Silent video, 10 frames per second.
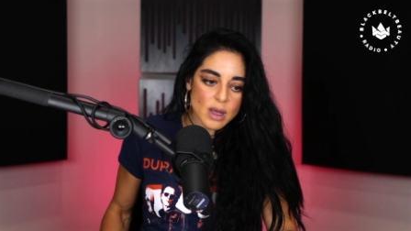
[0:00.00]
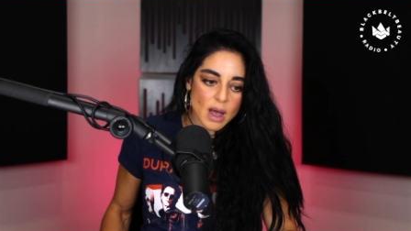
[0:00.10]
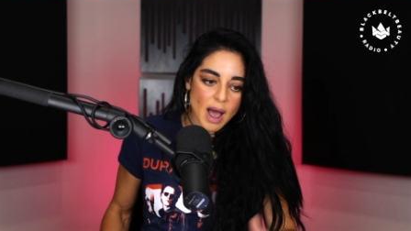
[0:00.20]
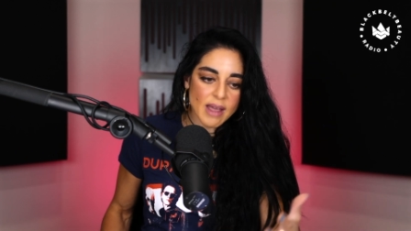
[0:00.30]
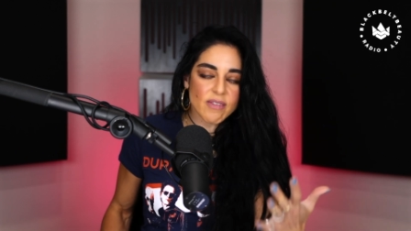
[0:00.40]

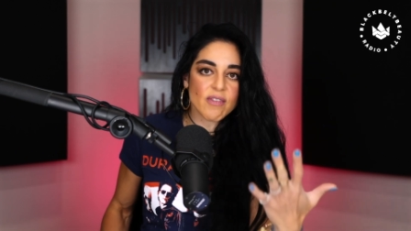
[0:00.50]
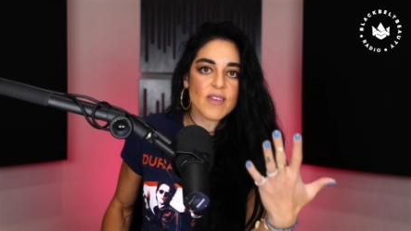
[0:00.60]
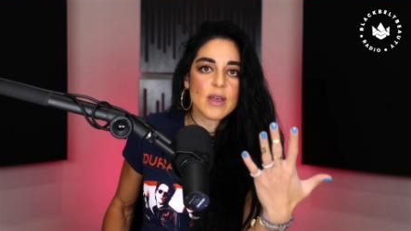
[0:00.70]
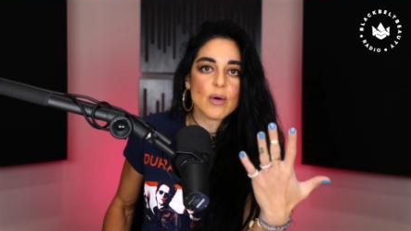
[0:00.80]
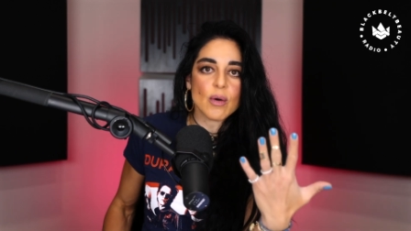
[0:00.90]
I
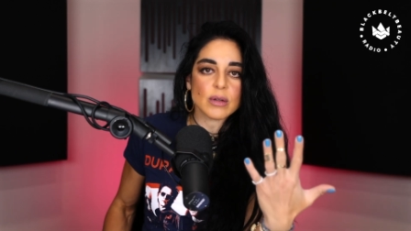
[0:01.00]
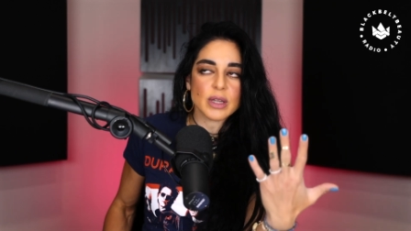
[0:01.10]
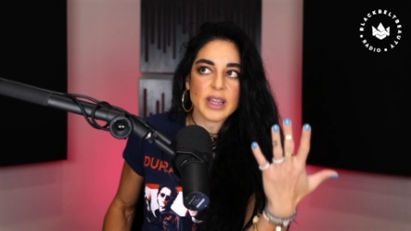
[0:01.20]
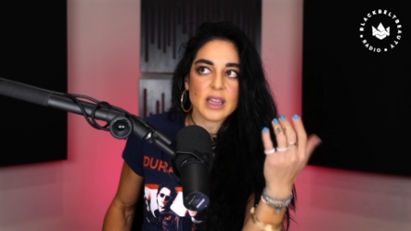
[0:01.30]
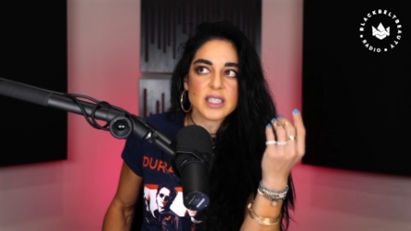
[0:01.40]
feel
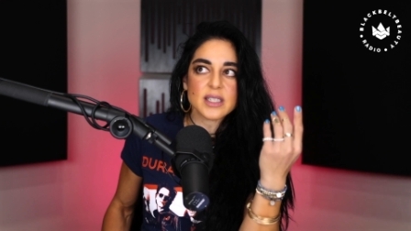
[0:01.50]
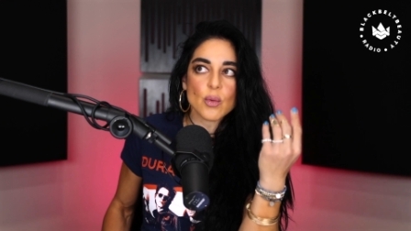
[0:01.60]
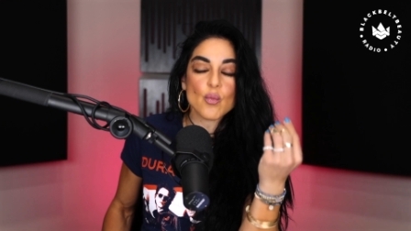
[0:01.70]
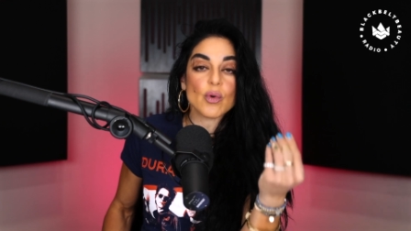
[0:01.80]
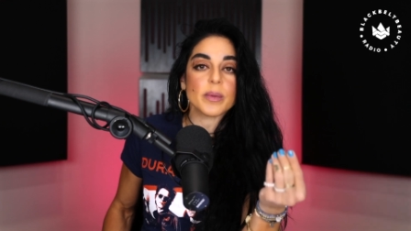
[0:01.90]
like this is a
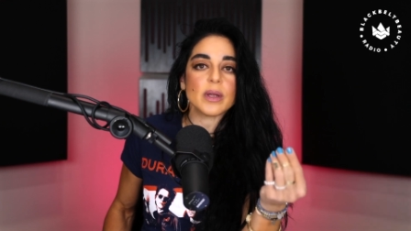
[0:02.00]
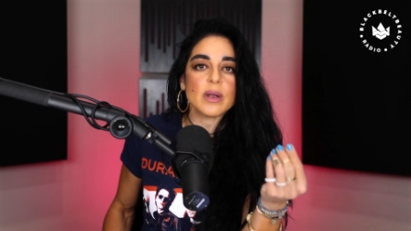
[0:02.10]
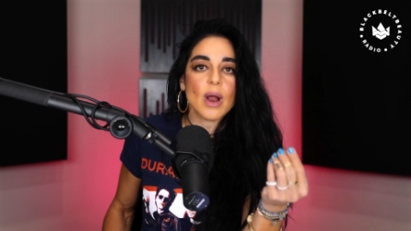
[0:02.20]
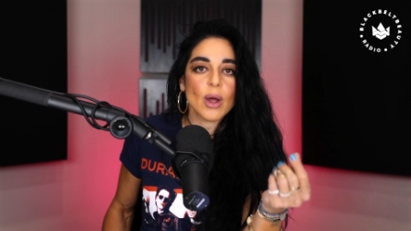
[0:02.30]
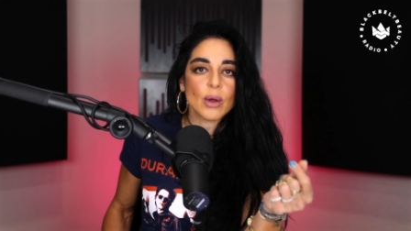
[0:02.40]

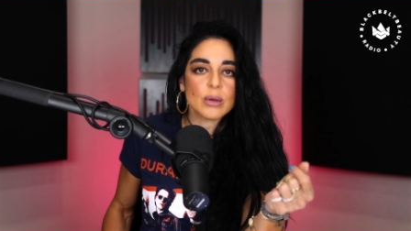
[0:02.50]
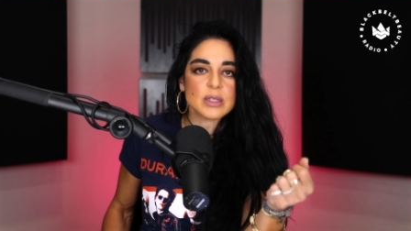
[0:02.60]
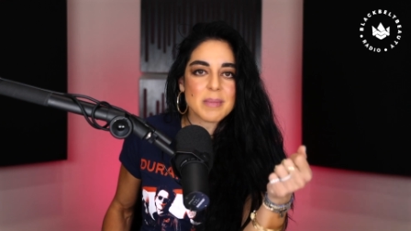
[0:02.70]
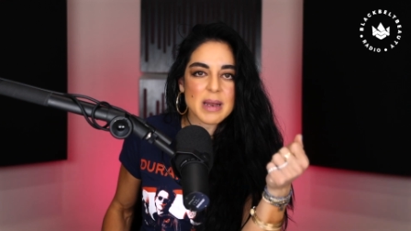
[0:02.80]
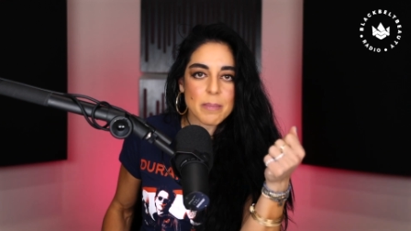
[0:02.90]
woman
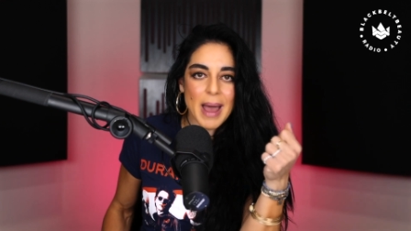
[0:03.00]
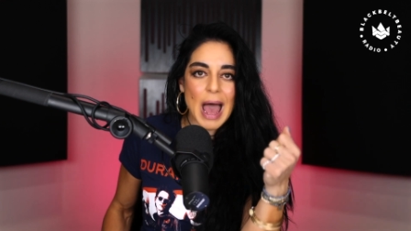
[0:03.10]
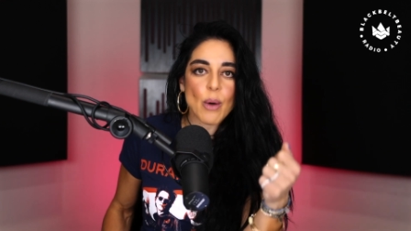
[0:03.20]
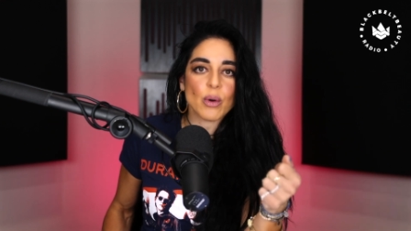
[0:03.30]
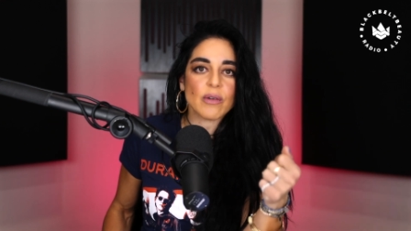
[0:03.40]
who's made
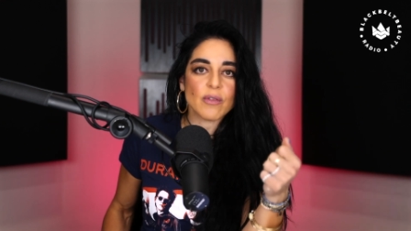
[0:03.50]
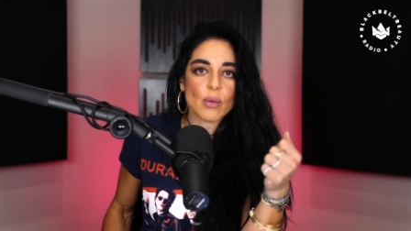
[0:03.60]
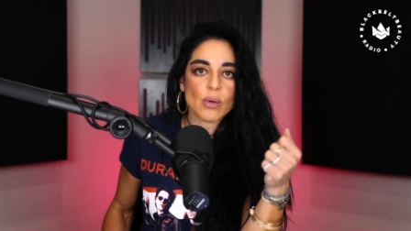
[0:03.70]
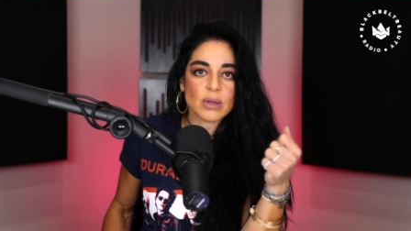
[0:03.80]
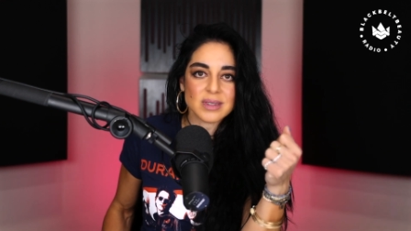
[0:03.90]

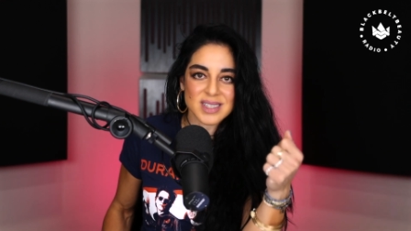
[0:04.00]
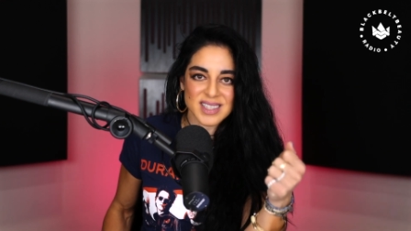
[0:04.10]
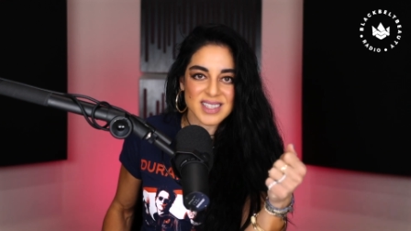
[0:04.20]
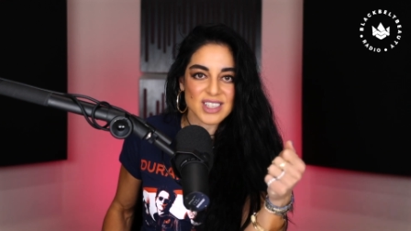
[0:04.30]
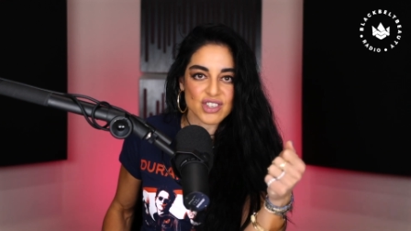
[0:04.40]
powerful
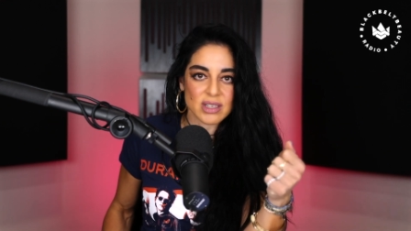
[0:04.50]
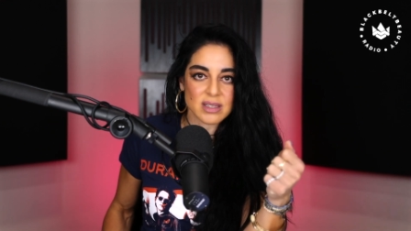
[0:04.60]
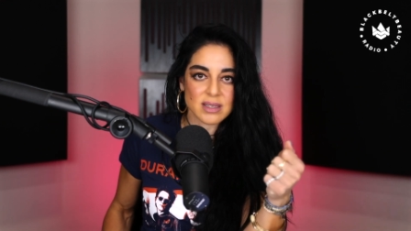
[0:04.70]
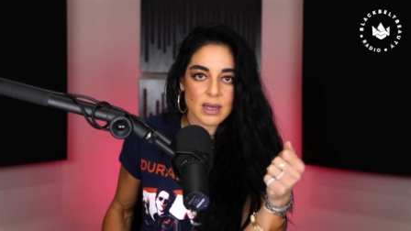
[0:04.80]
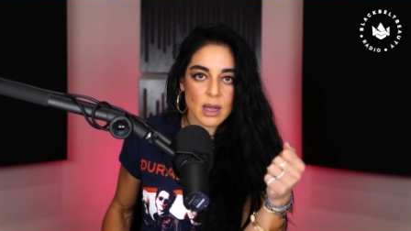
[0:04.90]

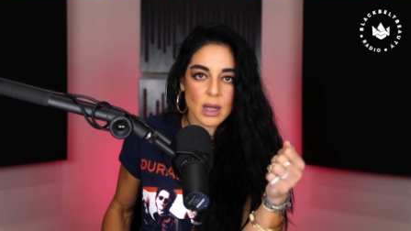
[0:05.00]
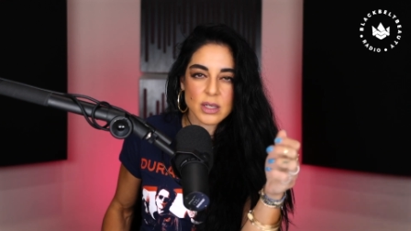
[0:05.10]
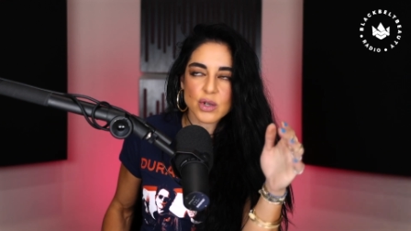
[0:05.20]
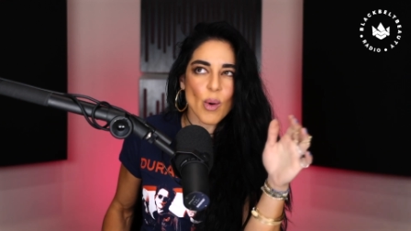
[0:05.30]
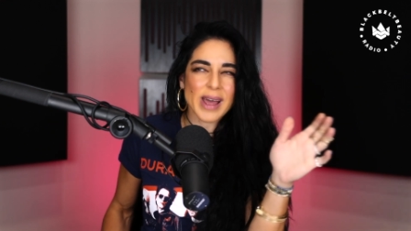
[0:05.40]
decisions.
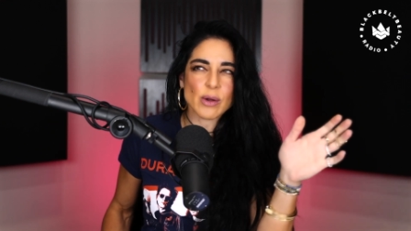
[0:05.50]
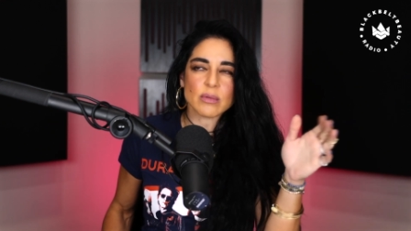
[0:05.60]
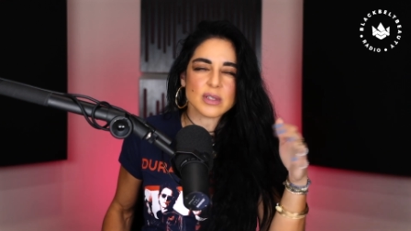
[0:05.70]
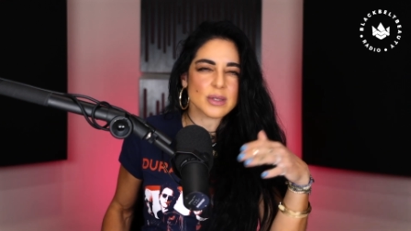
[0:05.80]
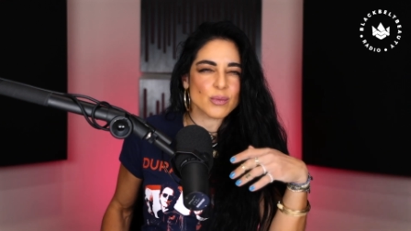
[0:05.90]
So I
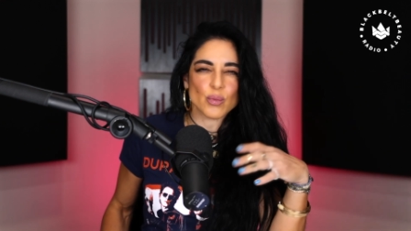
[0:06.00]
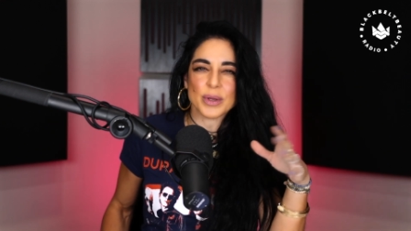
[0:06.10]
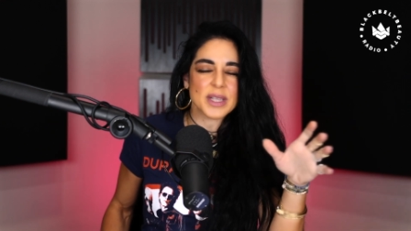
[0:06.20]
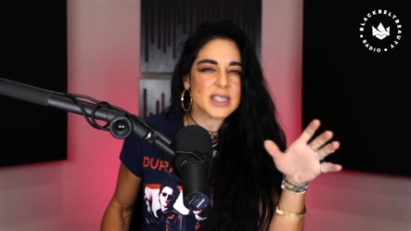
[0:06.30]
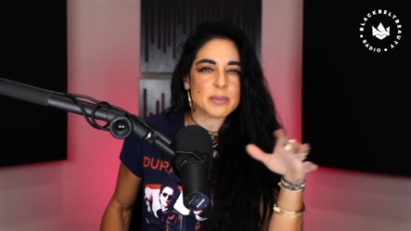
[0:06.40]
don't
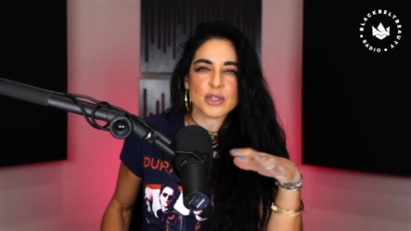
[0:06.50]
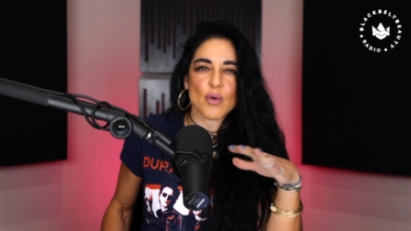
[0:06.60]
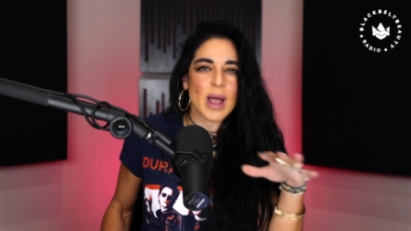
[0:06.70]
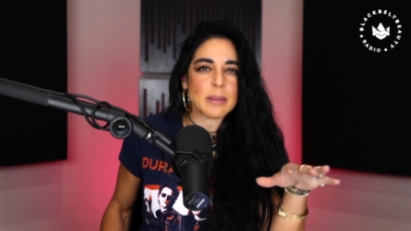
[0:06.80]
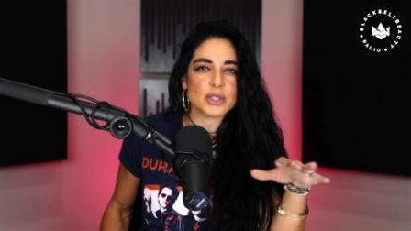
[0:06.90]
really
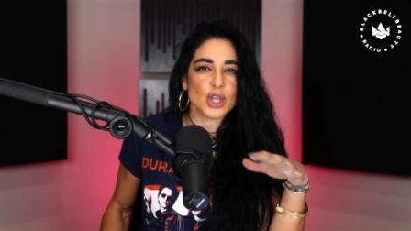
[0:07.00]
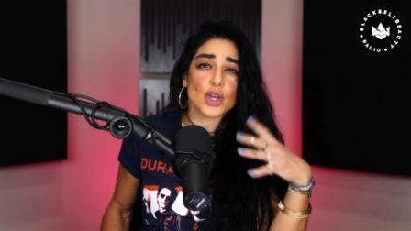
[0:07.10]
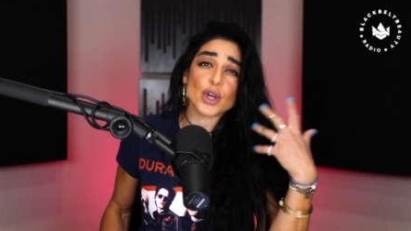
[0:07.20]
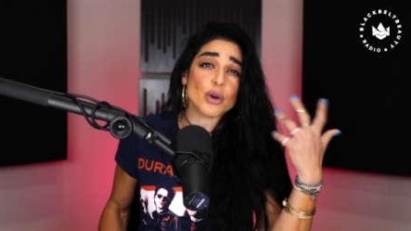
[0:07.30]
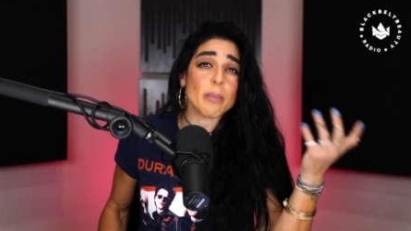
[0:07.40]
subscribe to
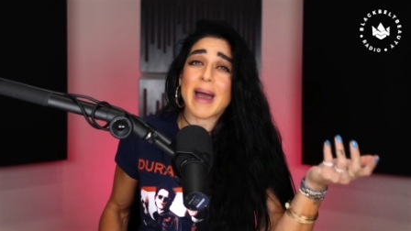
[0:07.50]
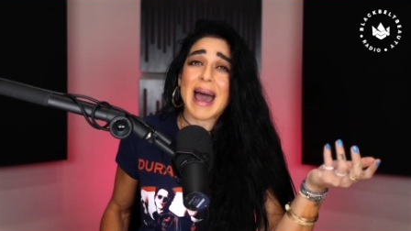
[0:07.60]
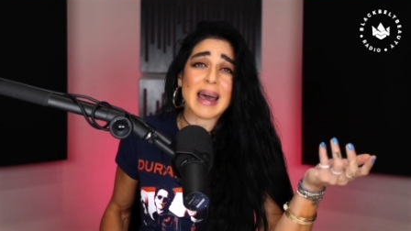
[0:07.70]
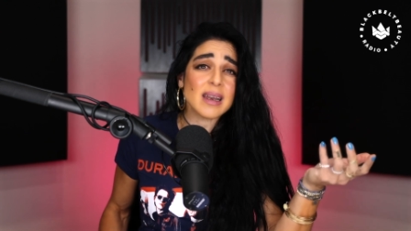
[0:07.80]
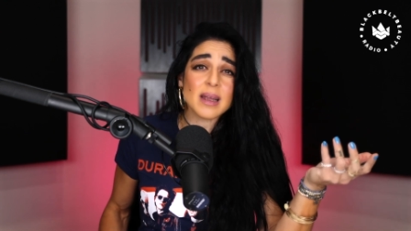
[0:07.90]
good or
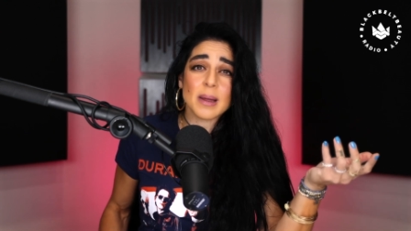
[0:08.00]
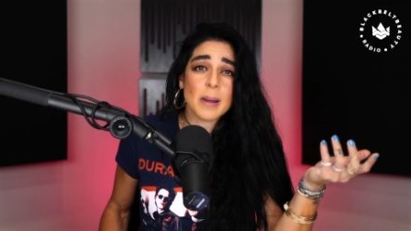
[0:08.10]
bad.